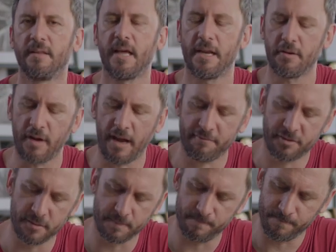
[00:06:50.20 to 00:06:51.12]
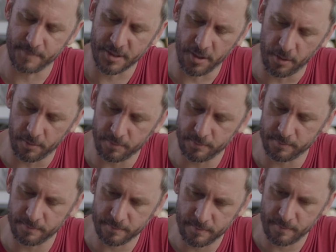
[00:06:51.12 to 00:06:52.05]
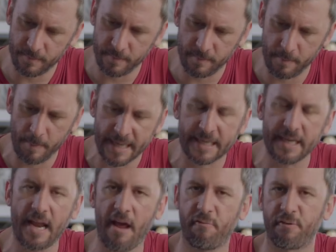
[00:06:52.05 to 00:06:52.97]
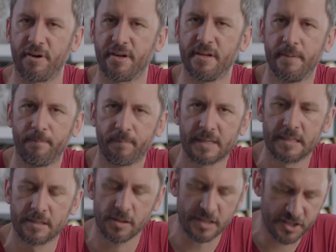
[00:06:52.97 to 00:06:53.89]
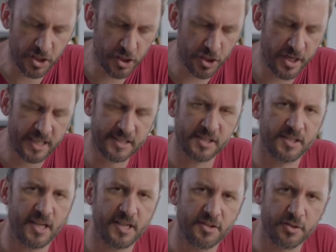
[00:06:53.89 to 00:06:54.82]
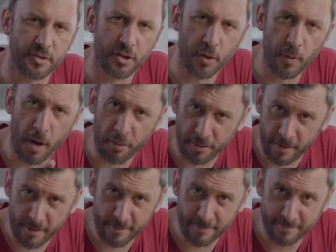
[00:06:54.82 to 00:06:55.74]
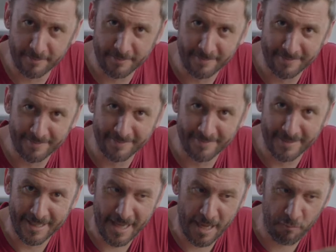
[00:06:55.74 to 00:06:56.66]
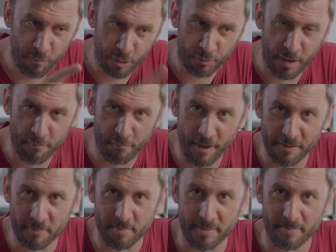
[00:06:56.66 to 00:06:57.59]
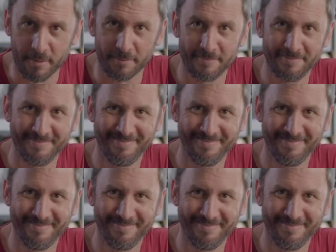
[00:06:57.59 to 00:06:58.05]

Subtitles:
that you have to, you know, make an effort. So that's a good exercise. You go out there and photograph random people.